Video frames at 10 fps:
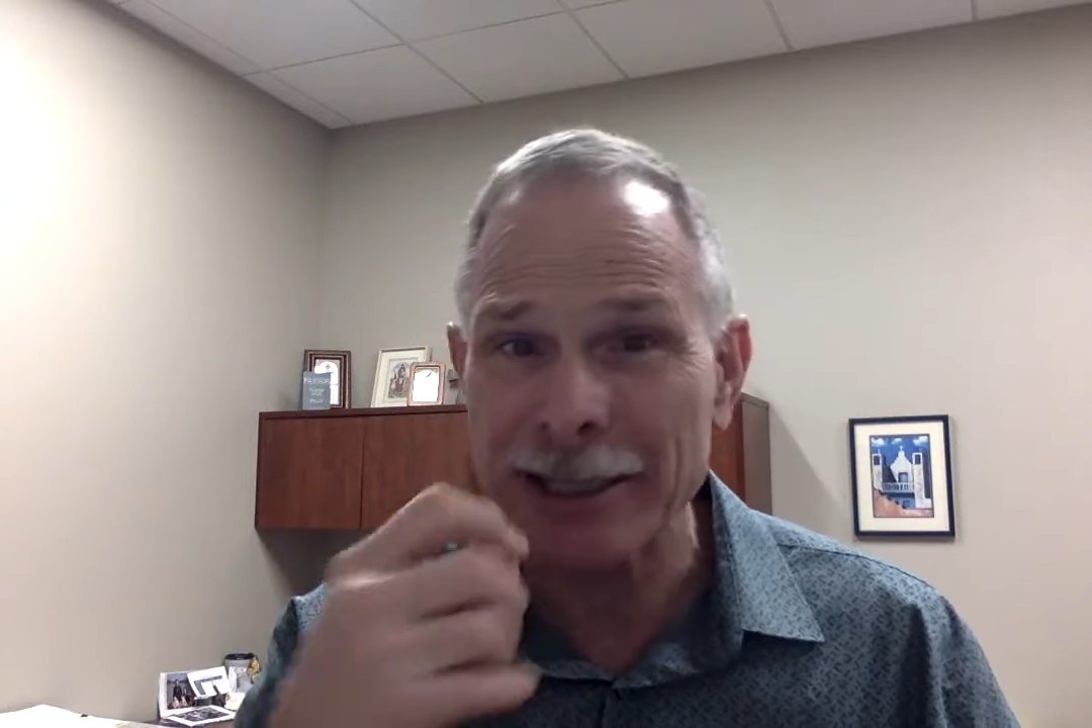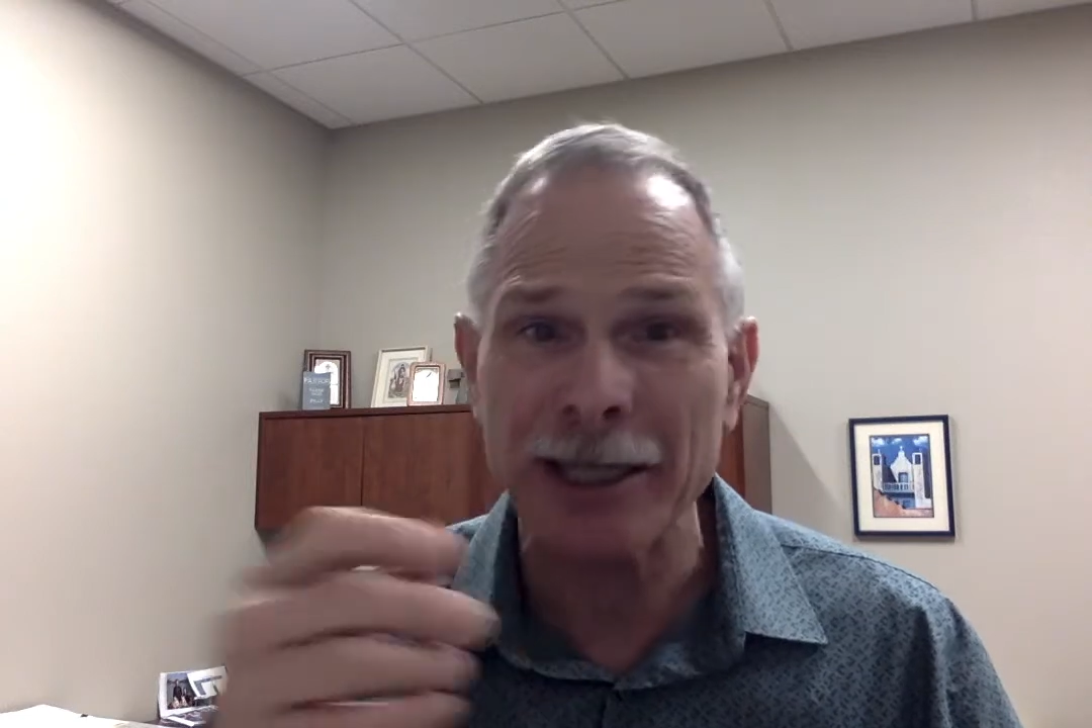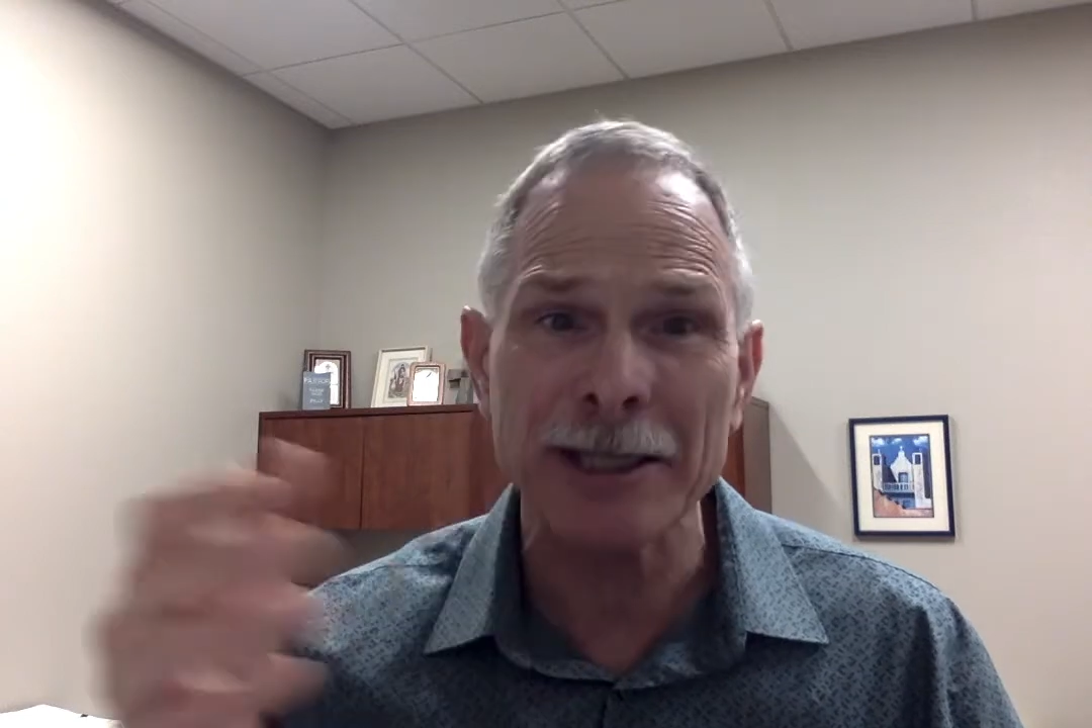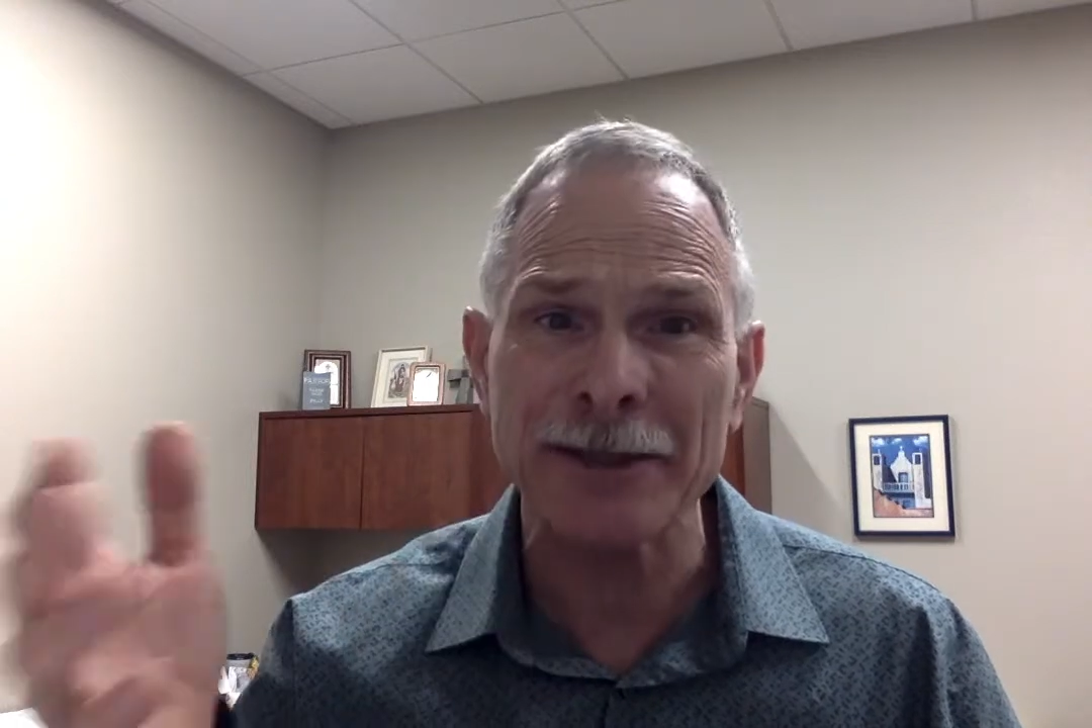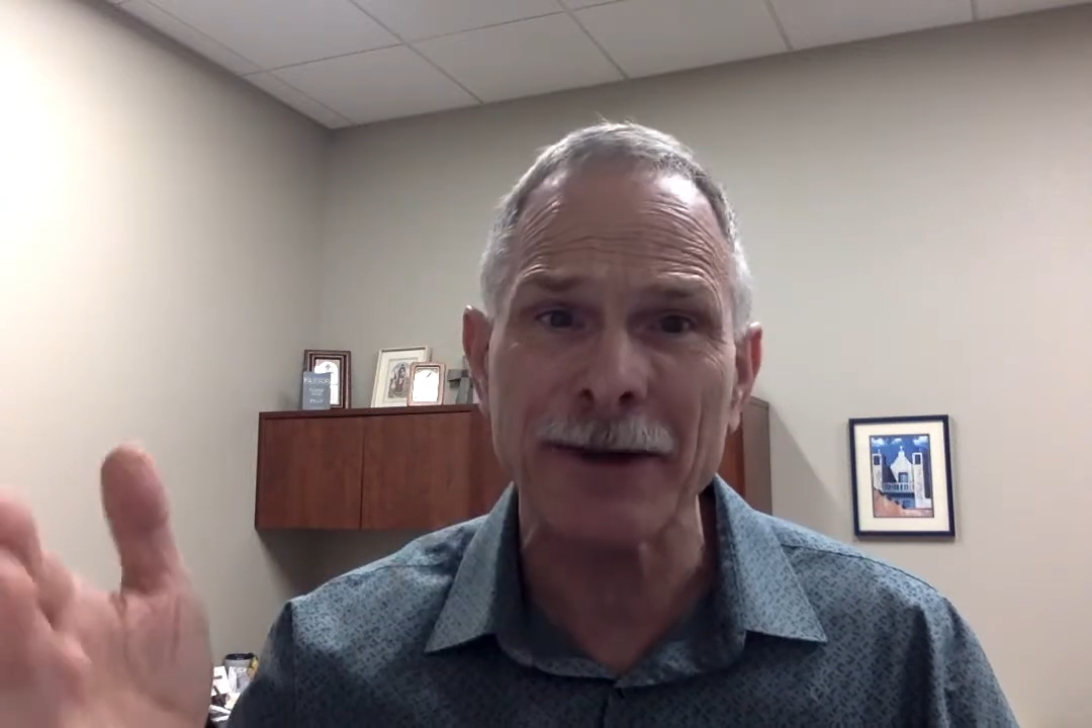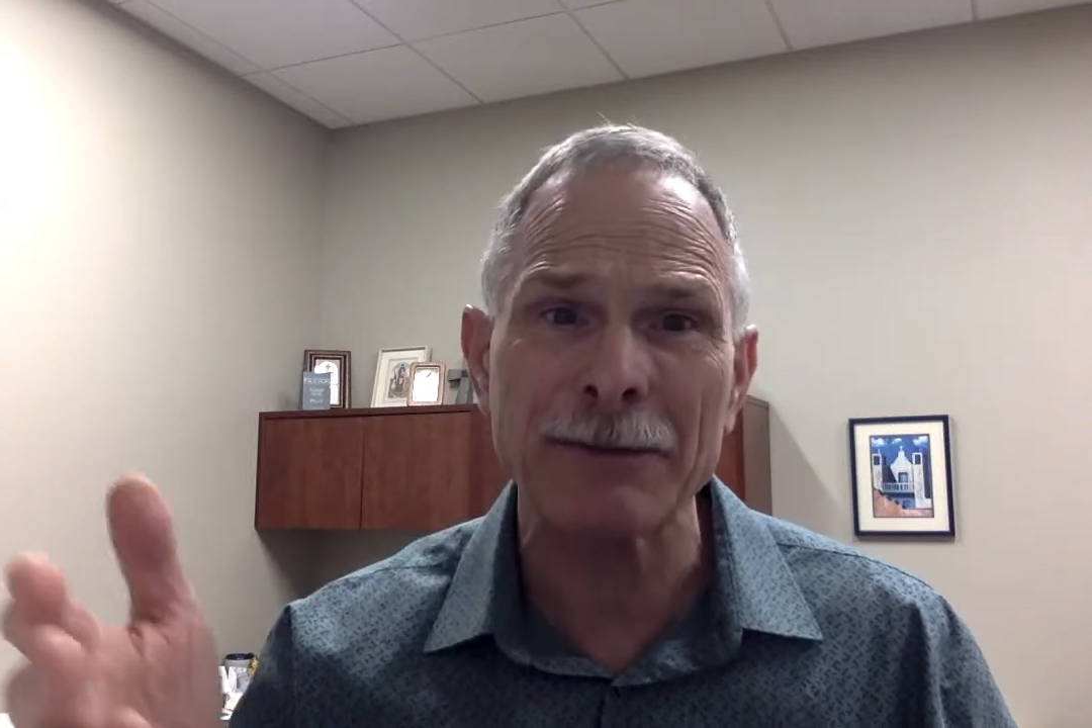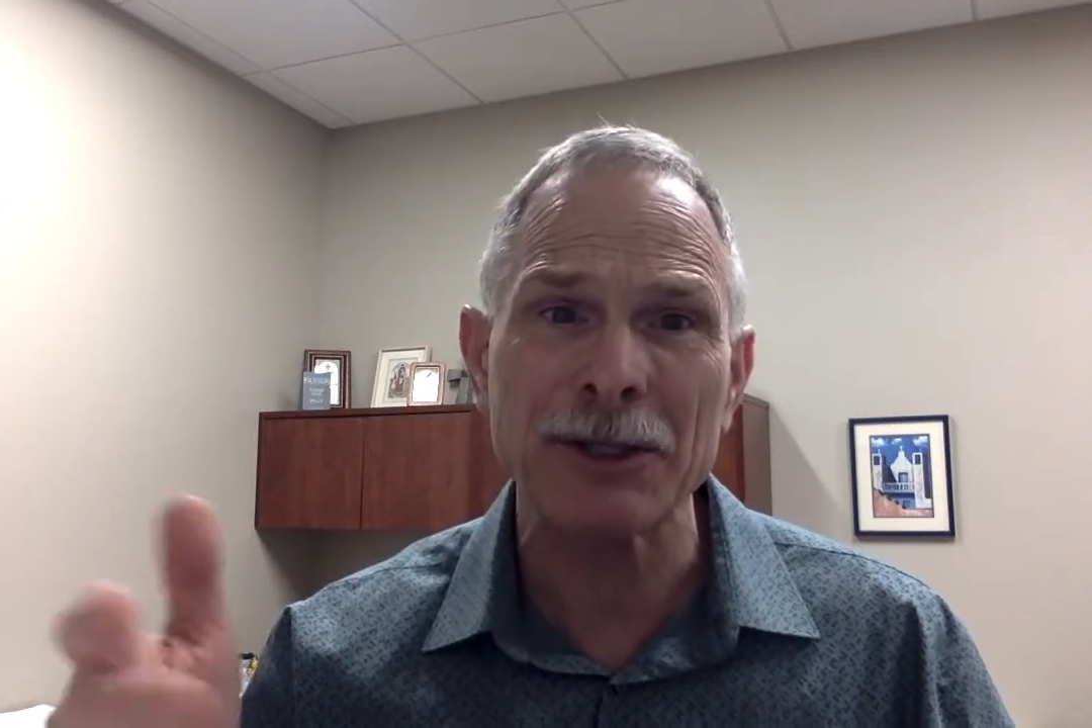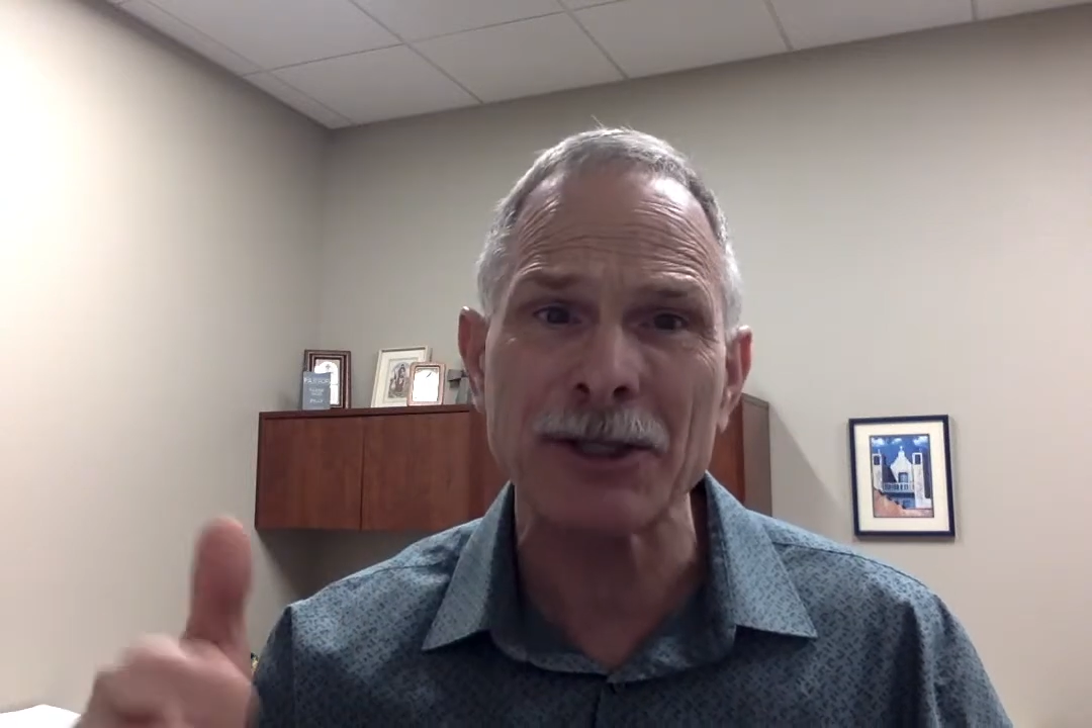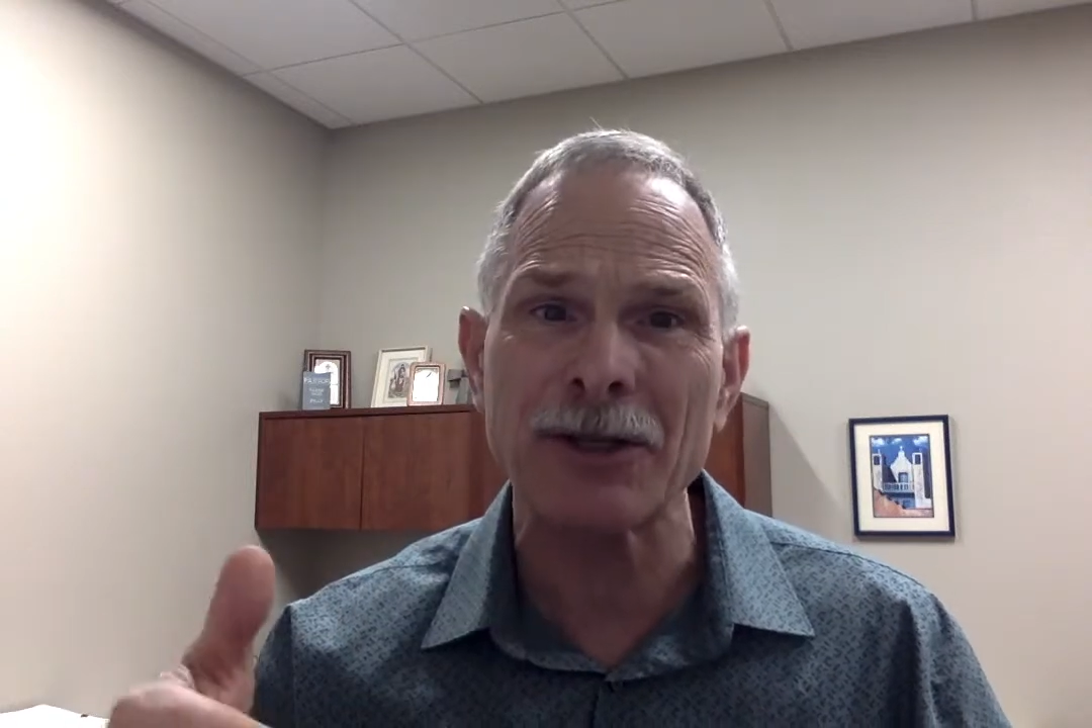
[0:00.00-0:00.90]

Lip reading: said his famous,